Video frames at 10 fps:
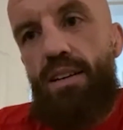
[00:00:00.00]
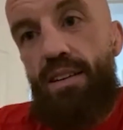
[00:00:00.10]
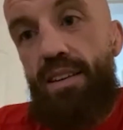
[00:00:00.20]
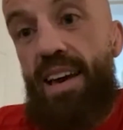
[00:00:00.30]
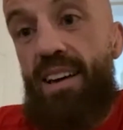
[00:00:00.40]

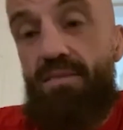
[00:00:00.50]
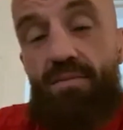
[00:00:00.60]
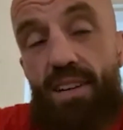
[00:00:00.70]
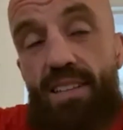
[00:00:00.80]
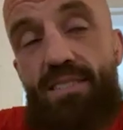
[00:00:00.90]
Yeah,
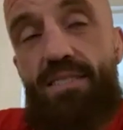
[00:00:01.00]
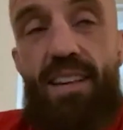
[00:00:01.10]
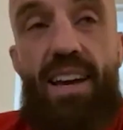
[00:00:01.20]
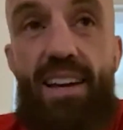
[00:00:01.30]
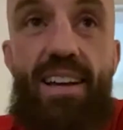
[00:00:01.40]
it's
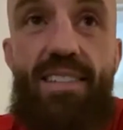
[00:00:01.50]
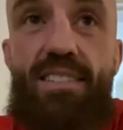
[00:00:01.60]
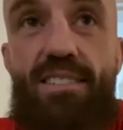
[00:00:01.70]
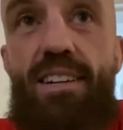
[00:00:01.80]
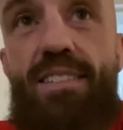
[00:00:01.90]
yeah, it is.
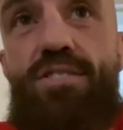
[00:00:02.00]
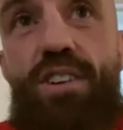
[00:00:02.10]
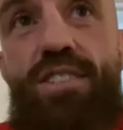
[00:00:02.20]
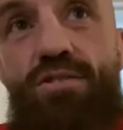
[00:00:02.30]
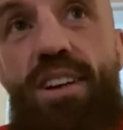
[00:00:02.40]
It's it's
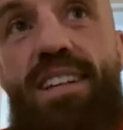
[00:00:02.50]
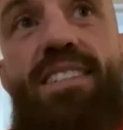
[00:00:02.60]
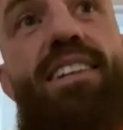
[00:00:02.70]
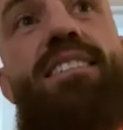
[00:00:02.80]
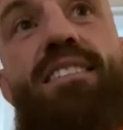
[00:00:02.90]
it's
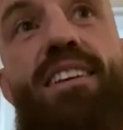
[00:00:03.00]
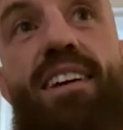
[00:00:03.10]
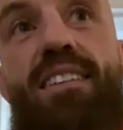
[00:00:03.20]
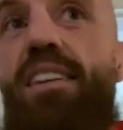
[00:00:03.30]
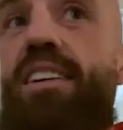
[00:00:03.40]
crazy to
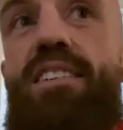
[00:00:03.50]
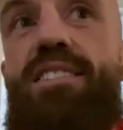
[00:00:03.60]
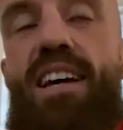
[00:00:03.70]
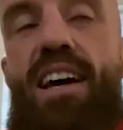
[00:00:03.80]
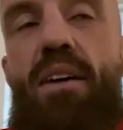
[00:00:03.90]
think like
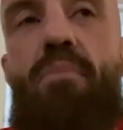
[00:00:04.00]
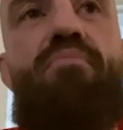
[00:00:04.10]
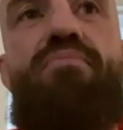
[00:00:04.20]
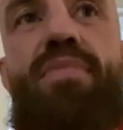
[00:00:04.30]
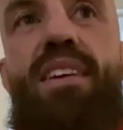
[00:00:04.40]
it's
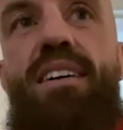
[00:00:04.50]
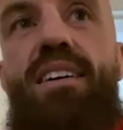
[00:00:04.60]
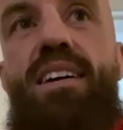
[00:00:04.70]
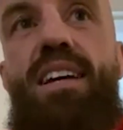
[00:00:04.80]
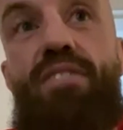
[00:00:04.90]
um
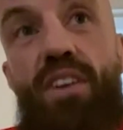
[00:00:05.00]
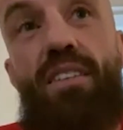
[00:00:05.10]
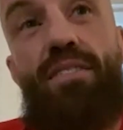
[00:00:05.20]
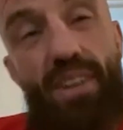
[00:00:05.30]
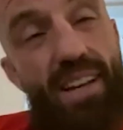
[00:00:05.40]
if I
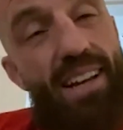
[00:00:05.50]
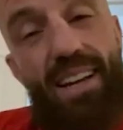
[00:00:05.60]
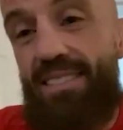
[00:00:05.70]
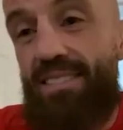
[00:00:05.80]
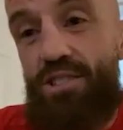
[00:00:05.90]
if I can
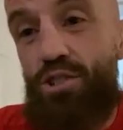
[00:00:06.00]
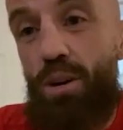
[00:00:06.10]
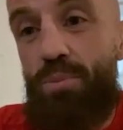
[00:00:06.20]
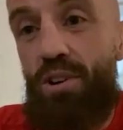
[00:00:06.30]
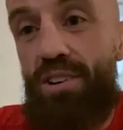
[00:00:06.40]
get the
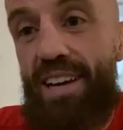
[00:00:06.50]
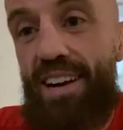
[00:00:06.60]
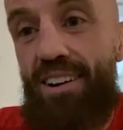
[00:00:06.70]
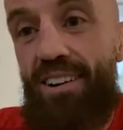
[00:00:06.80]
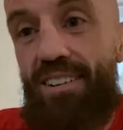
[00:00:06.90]
job done
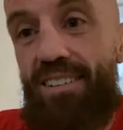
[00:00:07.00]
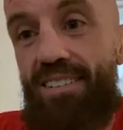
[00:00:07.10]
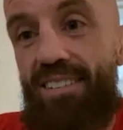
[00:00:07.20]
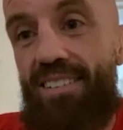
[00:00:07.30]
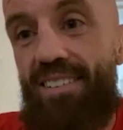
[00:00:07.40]
here,
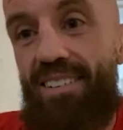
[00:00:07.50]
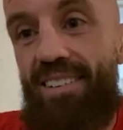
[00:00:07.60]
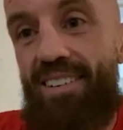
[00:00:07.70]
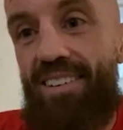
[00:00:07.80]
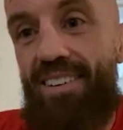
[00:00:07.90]

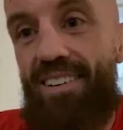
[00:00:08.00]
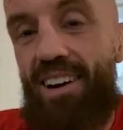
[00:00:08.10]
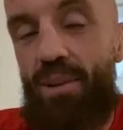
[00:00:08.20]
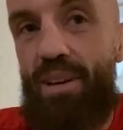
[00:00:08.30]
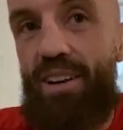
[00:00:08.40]

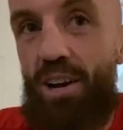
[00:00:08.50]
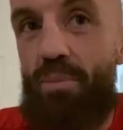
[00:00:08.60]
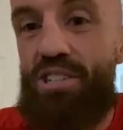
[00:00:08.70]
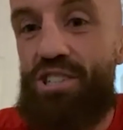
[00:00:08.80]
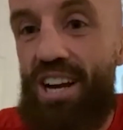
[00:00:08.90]
I'll be I'll
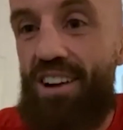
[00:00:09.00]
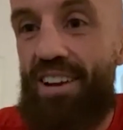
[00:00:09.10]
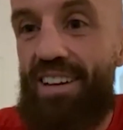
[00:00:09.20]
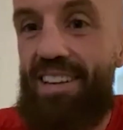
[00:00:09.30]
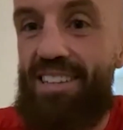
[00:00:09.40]
be
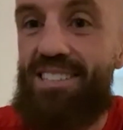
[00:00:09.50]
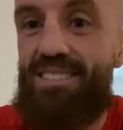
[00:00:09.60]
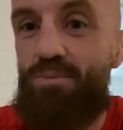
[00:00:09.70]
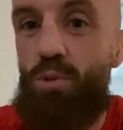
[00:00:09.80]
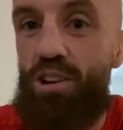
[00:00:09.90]
sharing
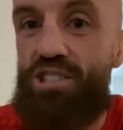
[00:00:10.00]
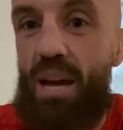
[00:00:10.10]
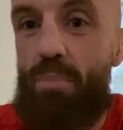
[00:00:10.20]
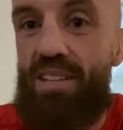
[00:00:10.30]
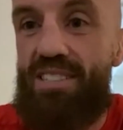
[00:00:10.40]
this world
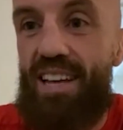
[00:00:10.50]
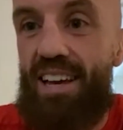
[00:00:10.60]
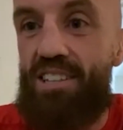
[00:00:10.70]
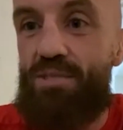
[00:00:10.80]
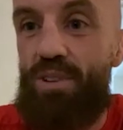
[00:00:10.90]
champion
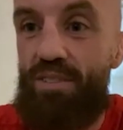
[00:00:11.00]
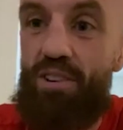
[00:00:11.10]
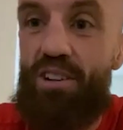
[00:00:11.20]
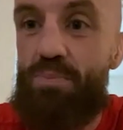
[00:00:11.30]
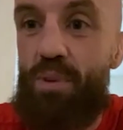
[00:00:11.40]
status with a
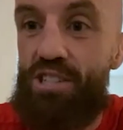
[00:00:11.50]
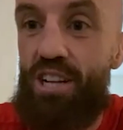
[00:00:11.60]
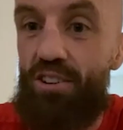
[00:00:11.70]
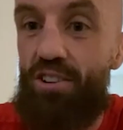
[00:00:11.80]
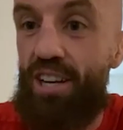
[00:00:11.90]
very
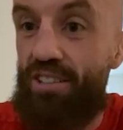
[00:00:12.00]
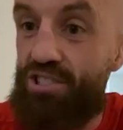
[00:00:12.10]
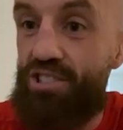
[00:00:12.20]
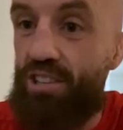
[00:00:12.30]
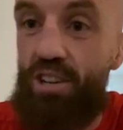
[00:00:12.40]
special guy.
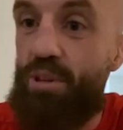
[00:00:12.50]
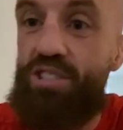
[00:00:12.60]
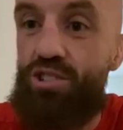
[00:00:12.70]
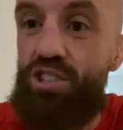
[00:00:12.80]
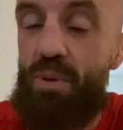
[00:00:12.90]
Just it'll be
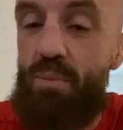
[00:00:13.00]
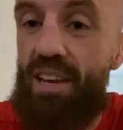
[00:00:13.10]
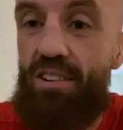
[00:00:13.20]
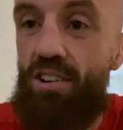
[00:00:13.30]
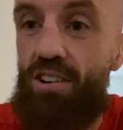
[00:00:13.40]
just be
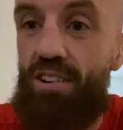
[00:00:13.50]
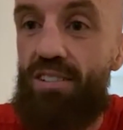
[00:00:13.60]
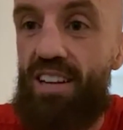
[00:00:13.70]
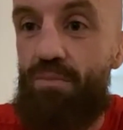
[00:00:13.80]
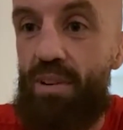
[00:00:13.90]
me and
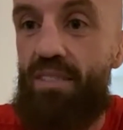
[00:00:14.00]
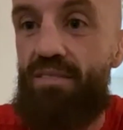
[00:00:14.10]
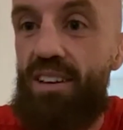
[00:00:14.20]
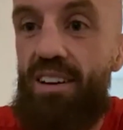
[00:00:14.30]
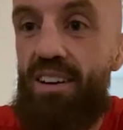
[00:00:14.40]
Conor that have
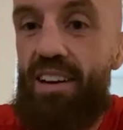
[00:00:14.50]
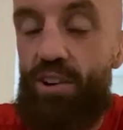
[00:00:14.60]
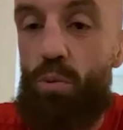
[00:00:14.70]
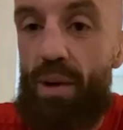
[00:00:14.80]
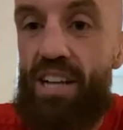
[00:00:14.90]
been you
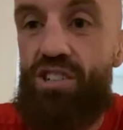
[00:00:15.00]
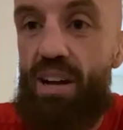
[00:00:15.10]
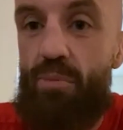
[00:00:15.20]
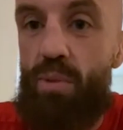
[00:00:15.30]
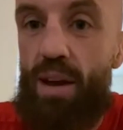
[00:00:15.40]
know major
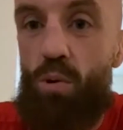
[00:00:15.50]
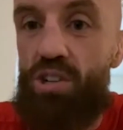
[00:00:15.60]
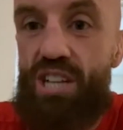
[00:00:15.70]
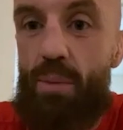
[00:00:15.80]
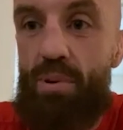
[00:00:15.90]
MMA
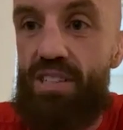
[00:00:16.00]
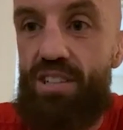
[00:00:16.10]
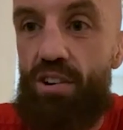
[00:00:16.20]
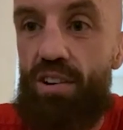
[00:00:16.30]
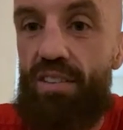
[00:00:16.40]
world champions
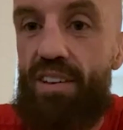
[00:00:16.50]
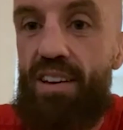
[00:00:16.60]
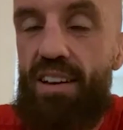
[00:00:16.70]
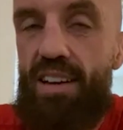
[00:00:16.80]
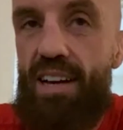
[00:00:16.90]
in Ireland,
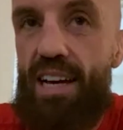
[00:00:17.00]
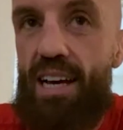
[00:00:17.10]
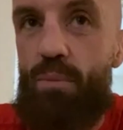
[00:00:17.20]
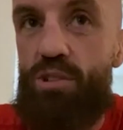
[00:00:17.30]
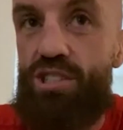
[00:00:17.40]

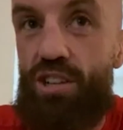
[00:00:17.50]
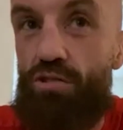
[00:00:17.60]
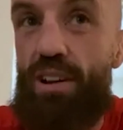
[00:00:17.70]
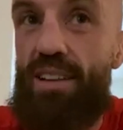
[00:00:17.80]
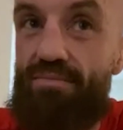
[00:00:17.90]
um, which is a
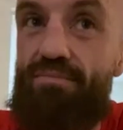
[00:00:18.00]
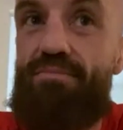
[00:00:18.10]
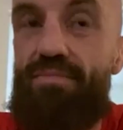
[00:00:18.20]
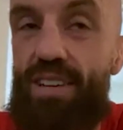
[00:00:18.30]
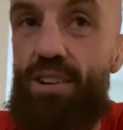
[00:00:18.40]
great
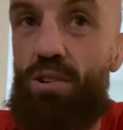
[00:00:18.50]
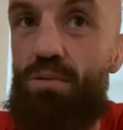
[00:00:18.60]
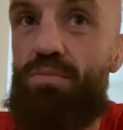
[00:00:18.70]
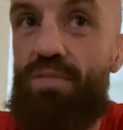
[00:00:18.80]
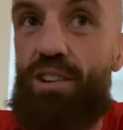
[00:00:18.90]
you
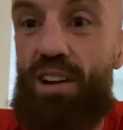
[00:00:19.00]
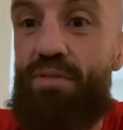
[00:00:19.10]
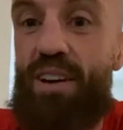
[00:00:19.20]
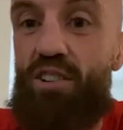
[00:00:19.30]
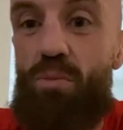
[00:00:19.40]
know, a great
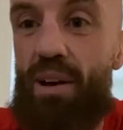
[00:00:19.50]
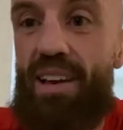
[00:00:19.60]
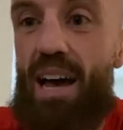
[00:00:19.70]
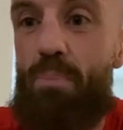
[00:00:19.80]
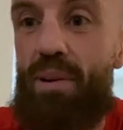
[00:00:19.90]
feather in my
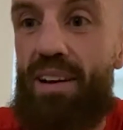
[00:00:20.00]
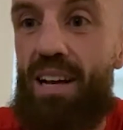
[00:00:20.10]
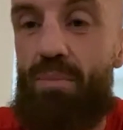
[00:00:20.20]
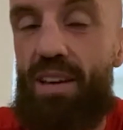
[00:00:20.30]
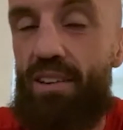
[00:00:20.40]
cap and
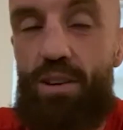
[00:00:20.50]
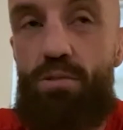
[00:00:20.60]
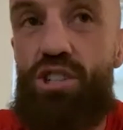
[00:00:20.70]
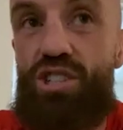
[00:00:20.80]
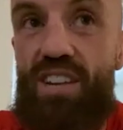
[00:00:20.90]
it'll be a
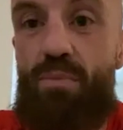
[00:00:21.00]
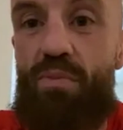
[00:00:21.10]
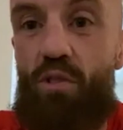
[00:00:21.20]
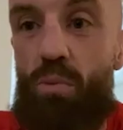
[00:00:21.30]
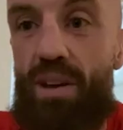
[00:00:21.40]
huge achievement
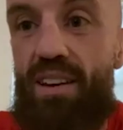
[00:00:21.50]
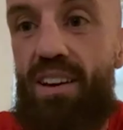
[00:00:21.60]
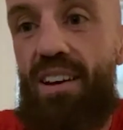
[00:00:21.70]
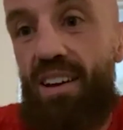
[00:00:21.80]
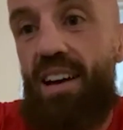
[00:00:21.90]
for me.
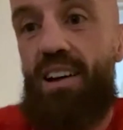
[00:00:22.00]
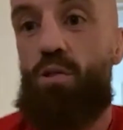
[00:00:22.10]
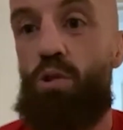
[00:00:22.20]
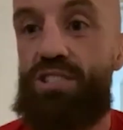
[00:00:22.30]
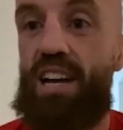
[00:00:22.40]
And of
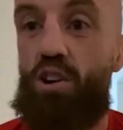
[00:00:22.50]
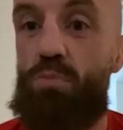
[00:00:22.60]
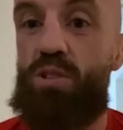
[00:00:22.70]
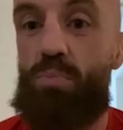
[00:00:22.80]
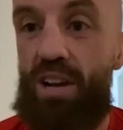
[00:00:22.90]
course, that
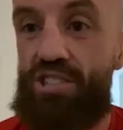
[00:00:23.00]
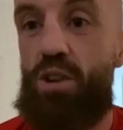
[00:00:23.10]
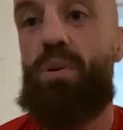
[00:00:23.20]
comes with pressure.